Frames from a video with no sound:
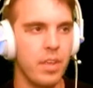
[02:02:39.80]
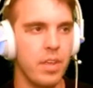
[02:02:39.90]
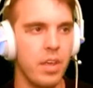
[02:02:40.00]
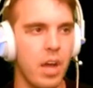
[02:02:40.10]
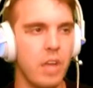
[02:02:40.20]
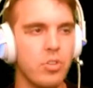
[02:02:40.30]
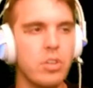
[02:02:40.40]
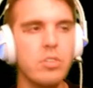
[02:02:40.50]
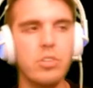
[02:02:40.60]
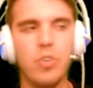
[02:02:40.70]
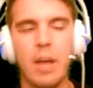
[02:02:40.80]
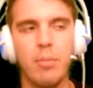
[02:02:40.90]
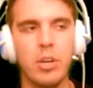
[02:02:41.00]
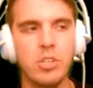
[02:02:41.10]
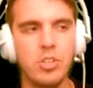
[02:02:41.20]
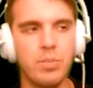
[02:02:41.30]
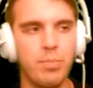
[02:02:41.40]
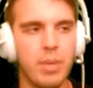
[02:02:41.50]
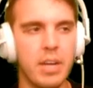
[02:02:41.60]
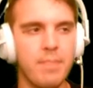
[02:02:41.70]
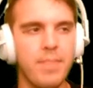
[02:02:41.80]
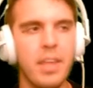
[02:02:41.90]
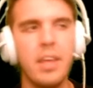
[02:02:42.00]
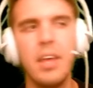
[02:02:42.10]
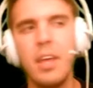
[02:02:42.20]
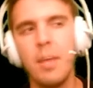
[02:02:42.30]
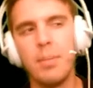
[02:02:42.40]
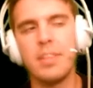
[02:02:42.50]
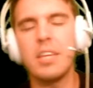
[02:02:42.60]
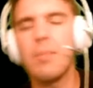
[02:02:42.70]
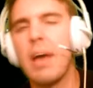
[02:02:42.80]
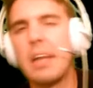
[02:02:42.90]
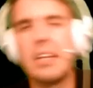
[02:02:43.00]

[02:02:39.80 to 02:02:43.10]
You could do the tri-brush, but think about it.